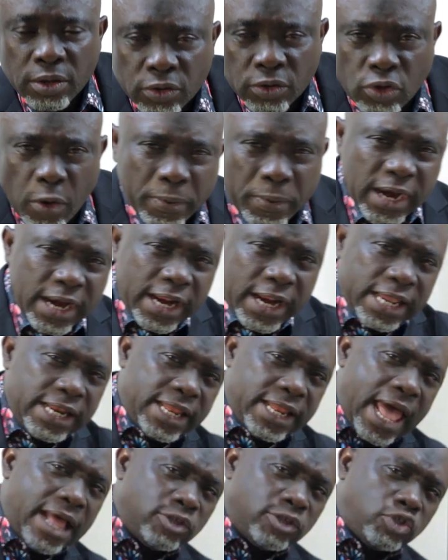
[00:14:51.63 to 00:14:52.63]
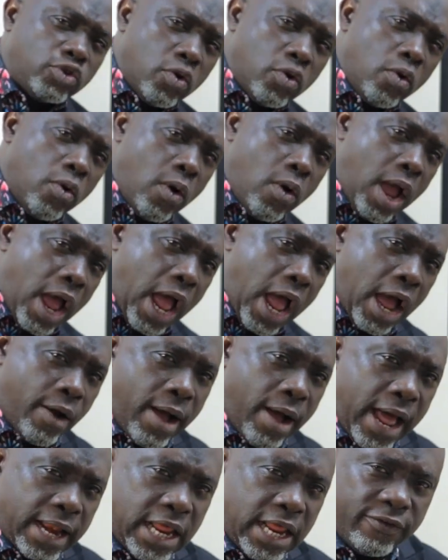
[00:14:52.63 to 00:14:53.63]
To bring it down to
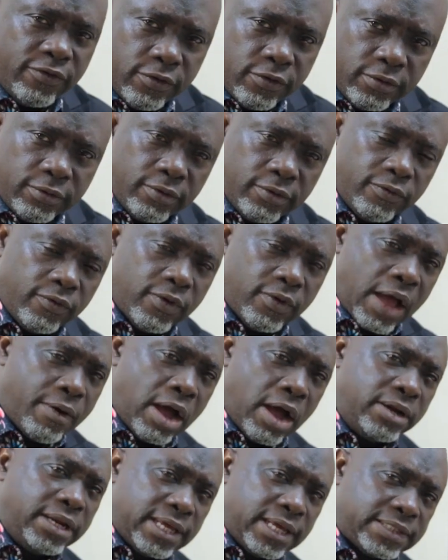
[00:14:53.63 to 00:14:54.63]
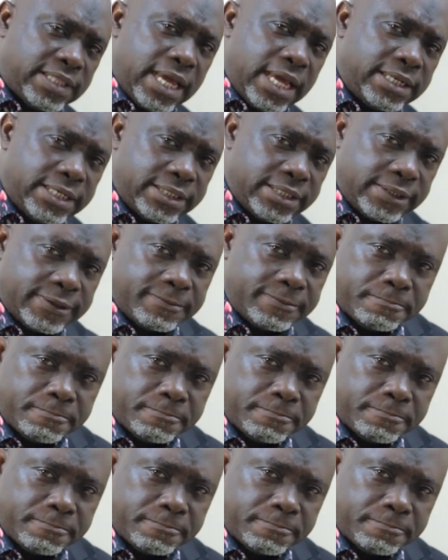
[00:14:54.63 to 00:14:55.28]
our level, our understanding,